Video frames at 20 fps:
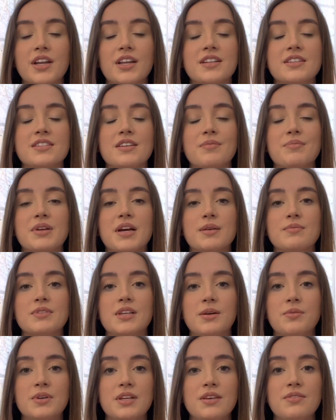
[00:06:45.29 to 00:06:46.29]
And sometimes
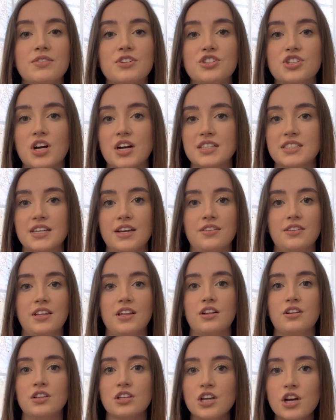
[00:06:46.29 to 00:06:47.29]
I would even jot down
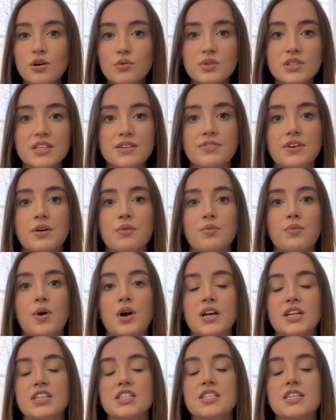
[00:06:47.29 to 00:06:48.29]
little notes if I
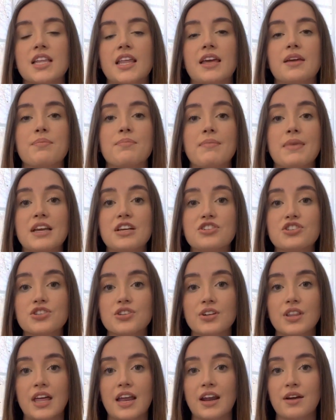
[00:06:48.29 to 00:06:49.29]
wanted to like make
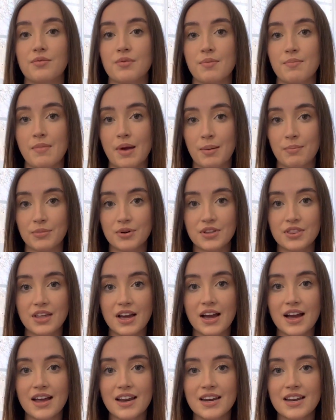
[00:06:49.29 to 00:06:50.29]
sure that I remembered
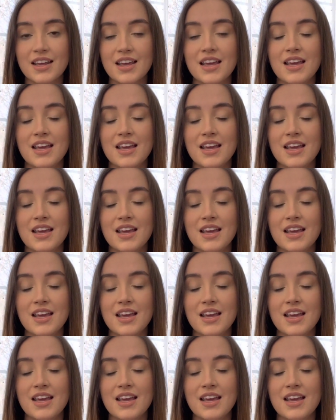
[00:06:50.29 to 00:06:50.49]
that.